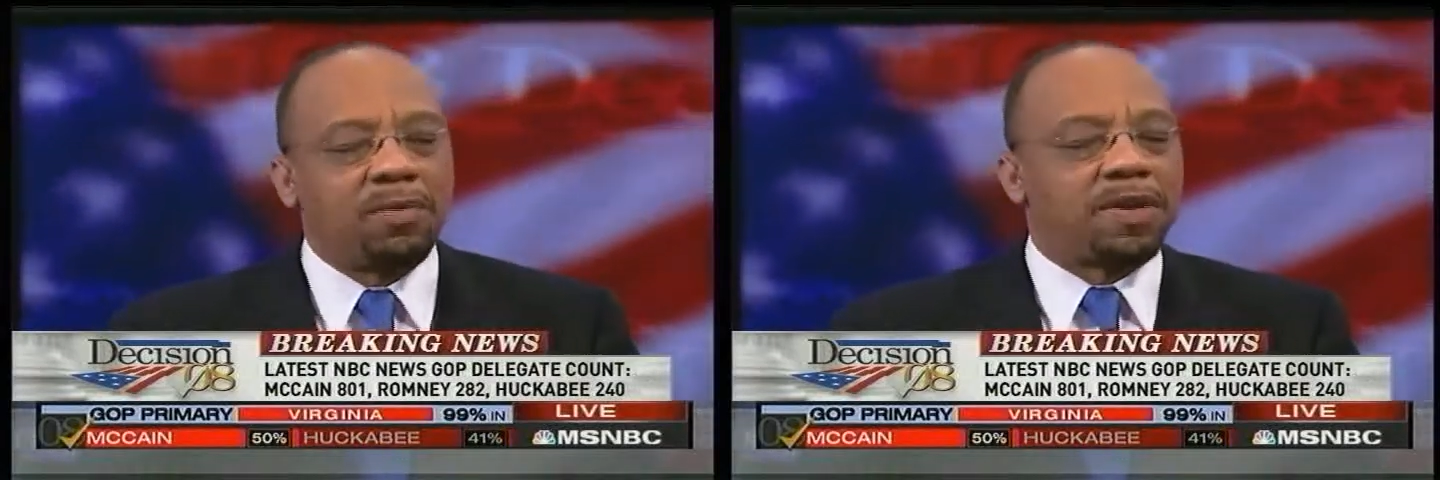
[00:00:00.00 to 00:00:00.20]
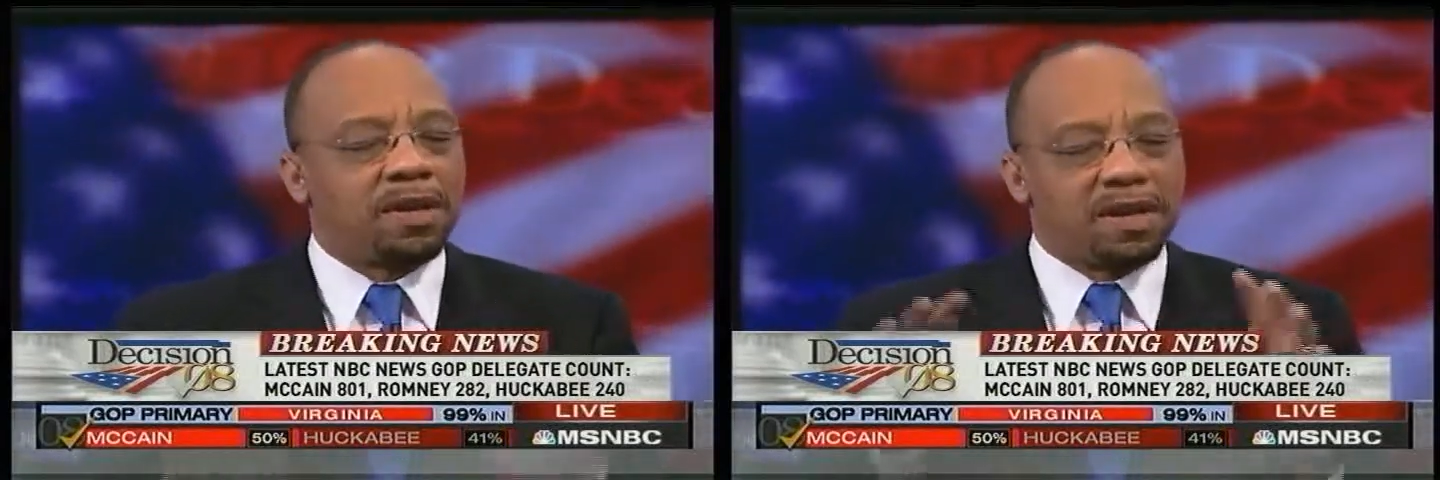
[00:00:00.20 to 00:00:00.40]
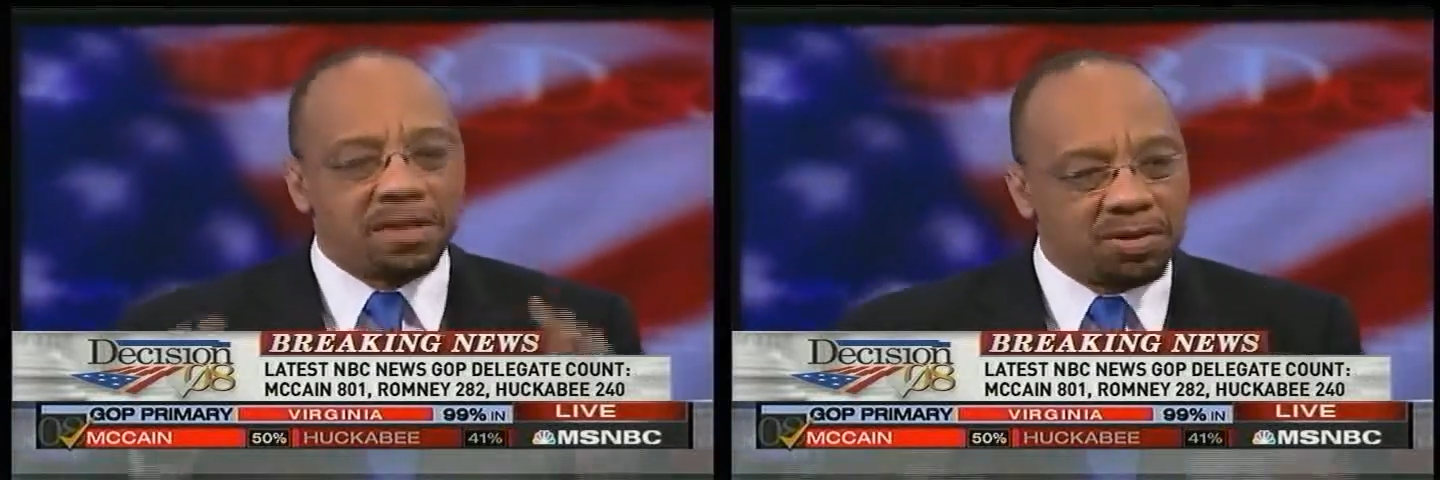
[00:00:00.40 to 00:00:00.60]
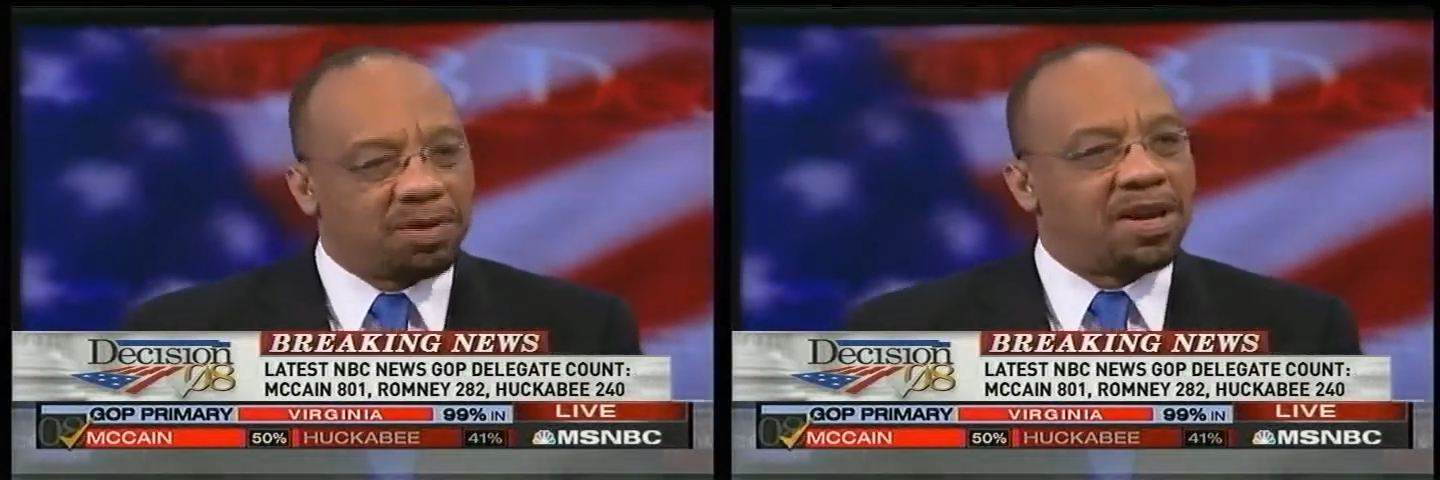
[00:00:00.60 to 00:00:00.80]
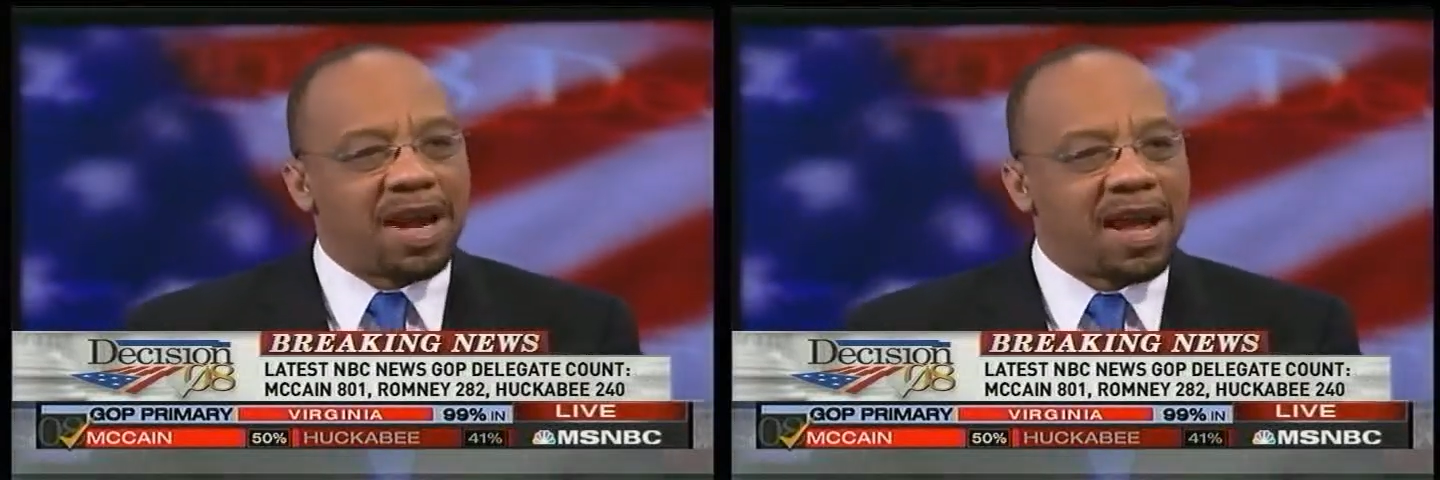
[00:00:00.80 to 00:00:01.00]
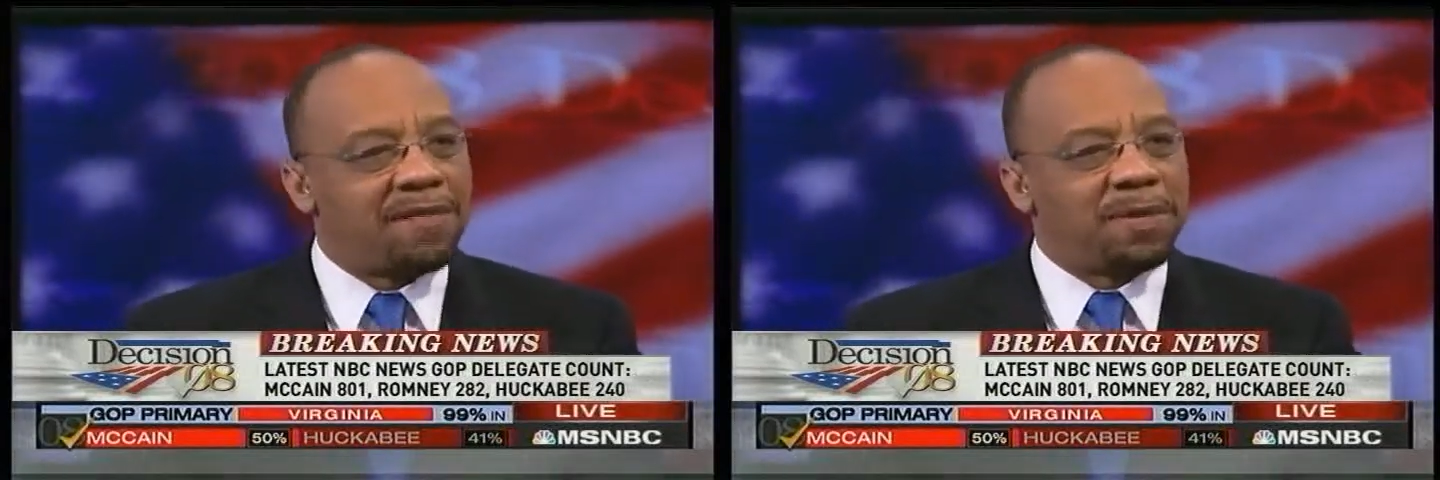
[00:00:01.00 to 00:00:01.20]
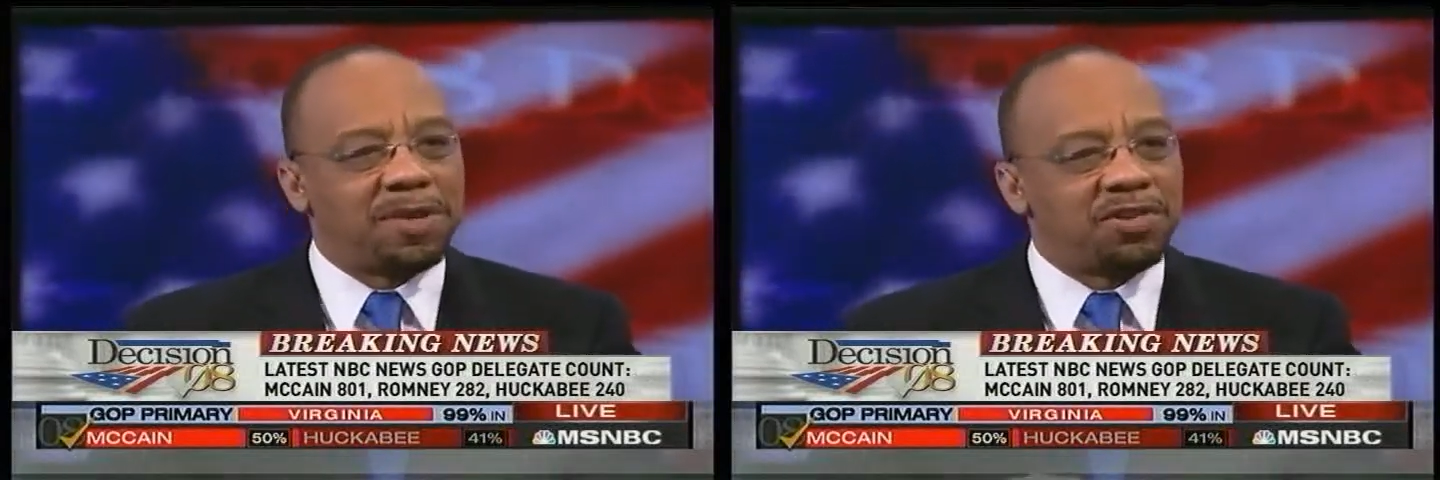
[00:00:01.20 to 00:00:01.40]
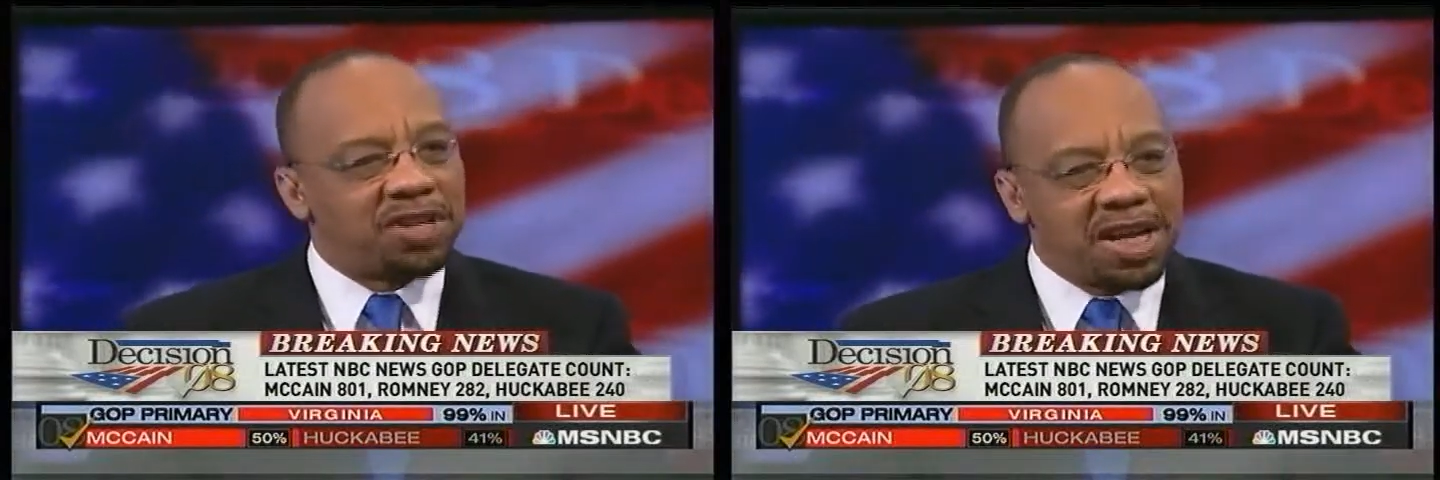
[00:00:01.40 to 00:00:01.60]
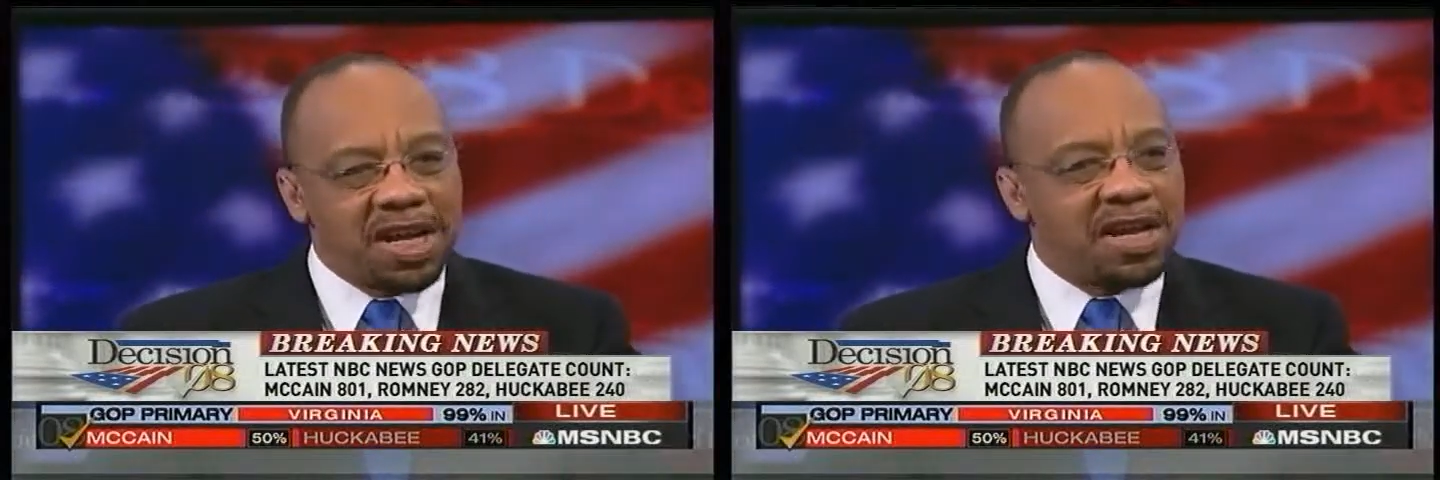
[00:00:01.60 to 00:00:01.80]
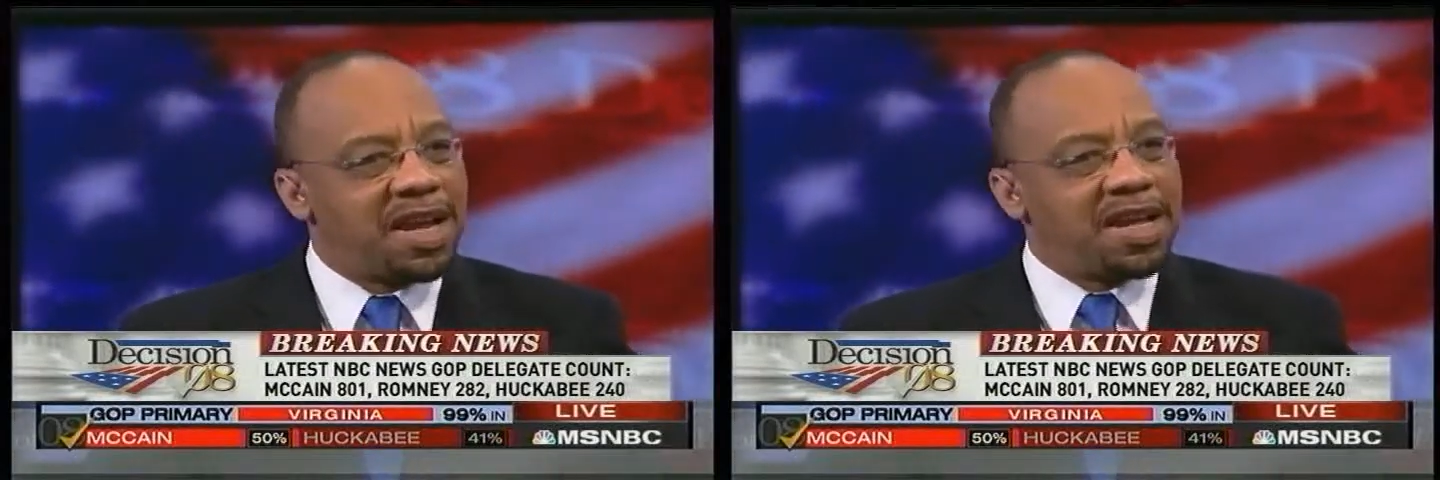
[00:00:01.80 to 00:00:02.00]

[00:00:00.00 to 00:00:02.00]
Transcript: "Oh, the Clintons are going to have the machine."